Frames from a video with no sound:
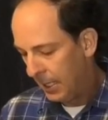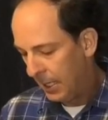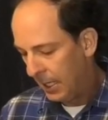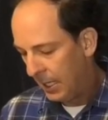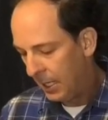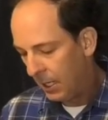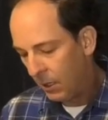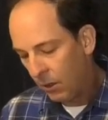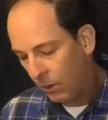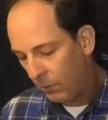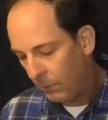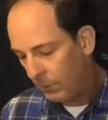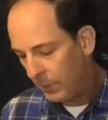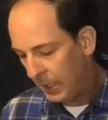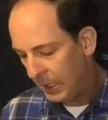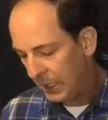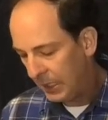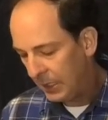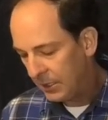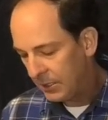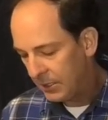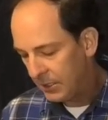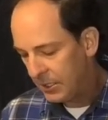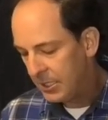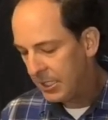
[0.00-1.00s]
Help me
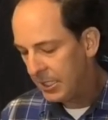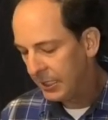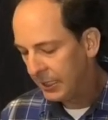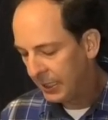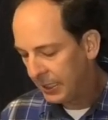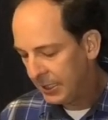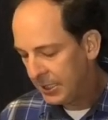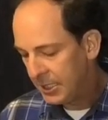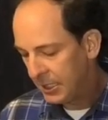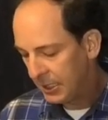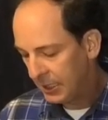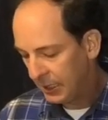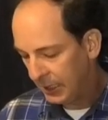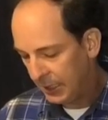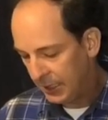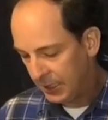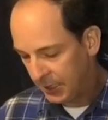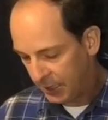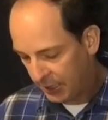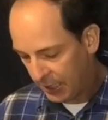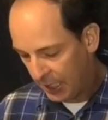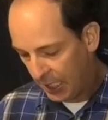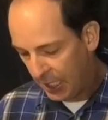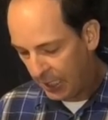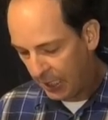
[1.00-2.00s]
to diligently
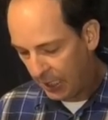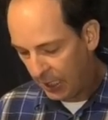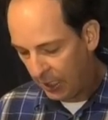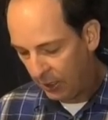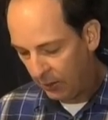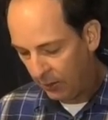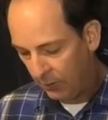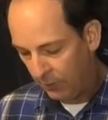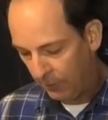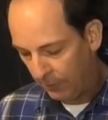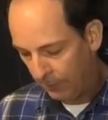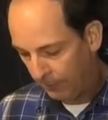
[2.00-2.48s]
seek you,